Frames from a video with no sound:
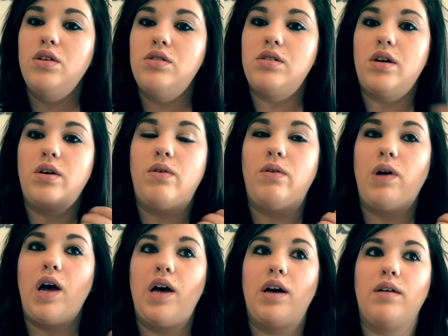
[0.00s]

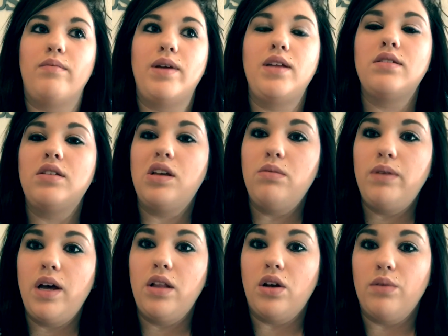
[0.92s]
So it's a little
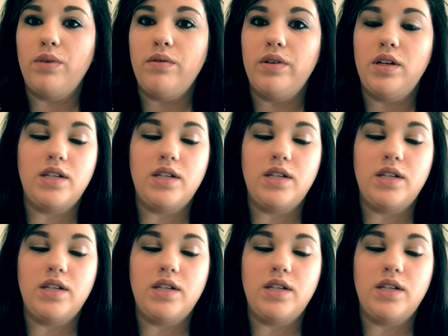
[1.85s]
bit alarming when